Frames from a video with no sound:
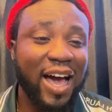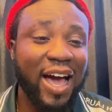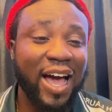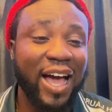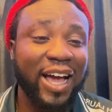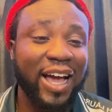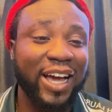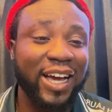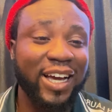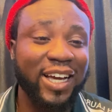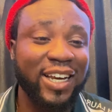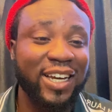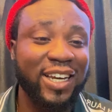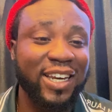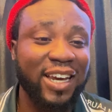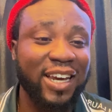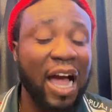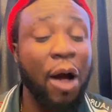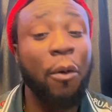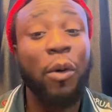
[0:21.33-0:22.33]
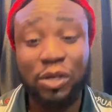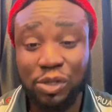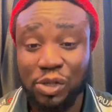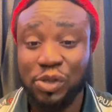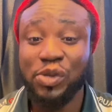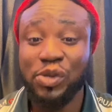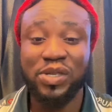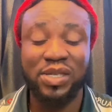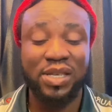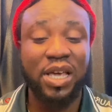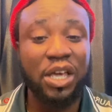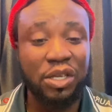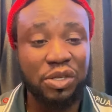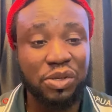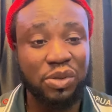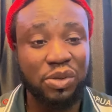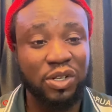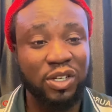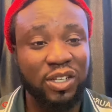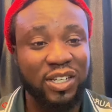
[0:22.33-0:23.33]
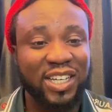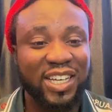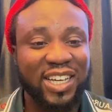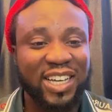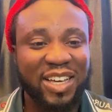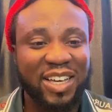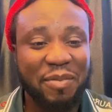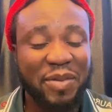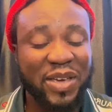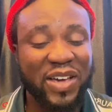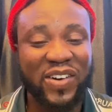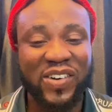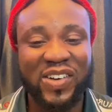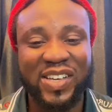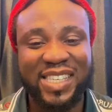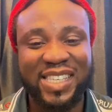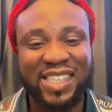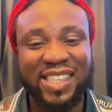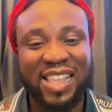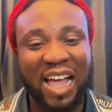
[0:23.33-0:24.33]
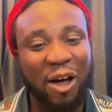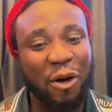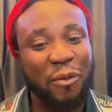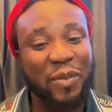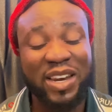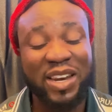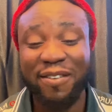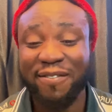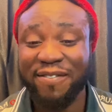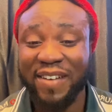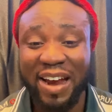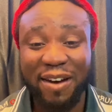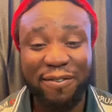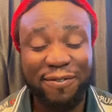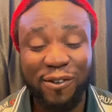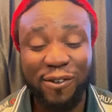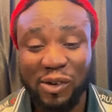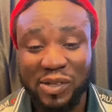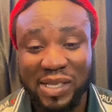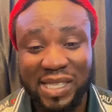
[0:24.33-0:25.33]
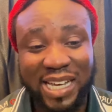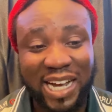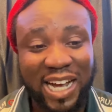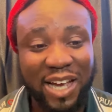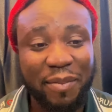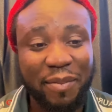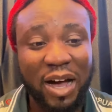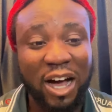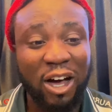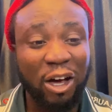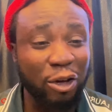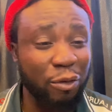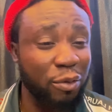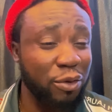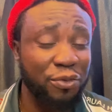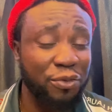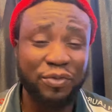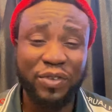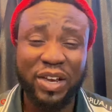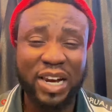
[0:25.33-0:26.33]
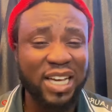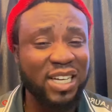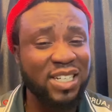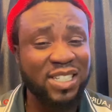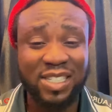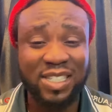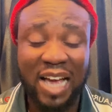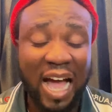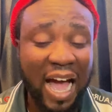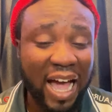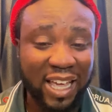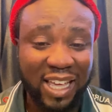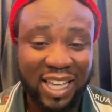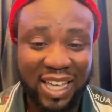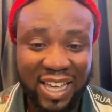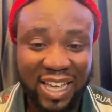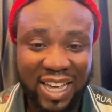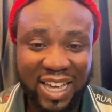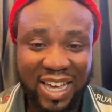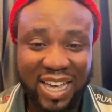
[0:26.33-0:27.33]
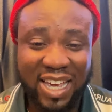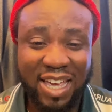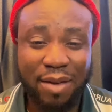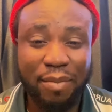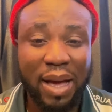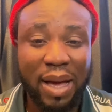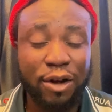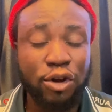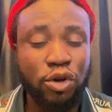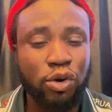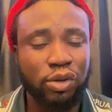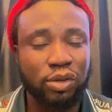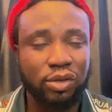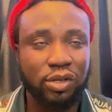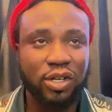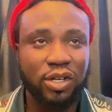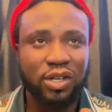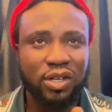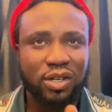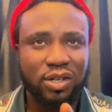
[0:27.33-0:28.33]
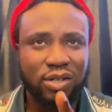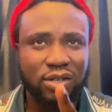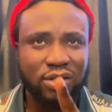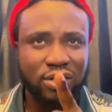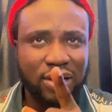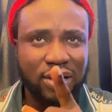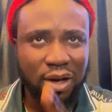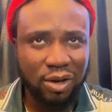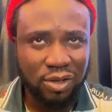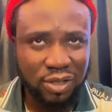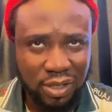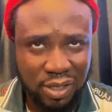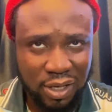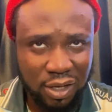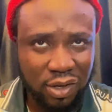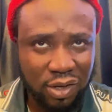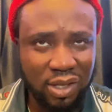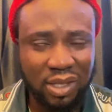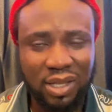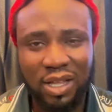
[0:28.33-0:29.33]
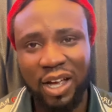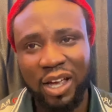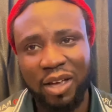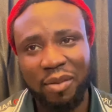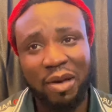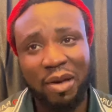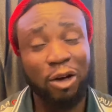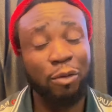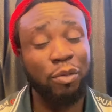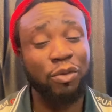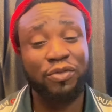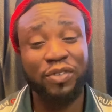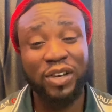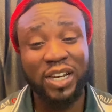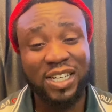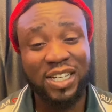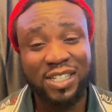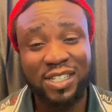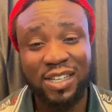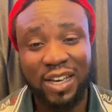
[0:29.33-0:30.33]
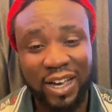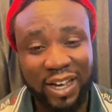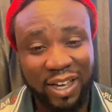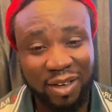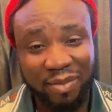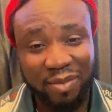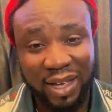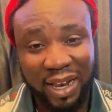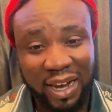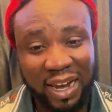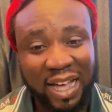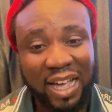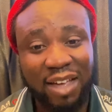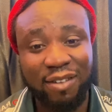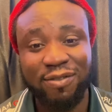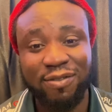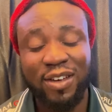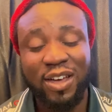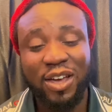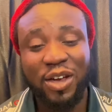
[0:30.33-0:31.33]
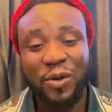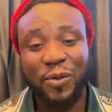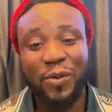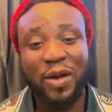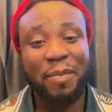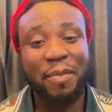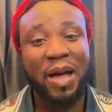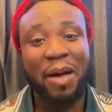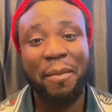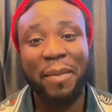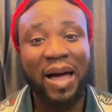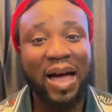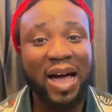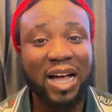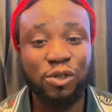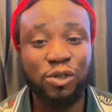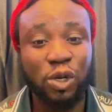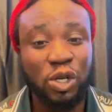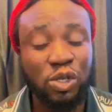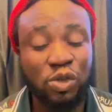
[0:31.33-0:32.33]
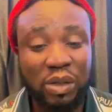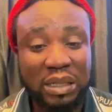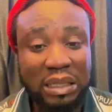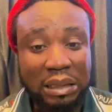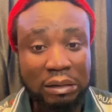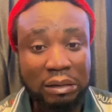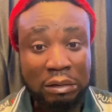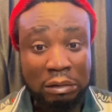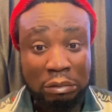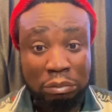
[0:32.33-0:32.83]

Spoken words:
And I want you to stay tuned because that will be the very first time I will be feeling shy in my... No, that was the second time I'll be feeling shy in my life whereby my heart was doing...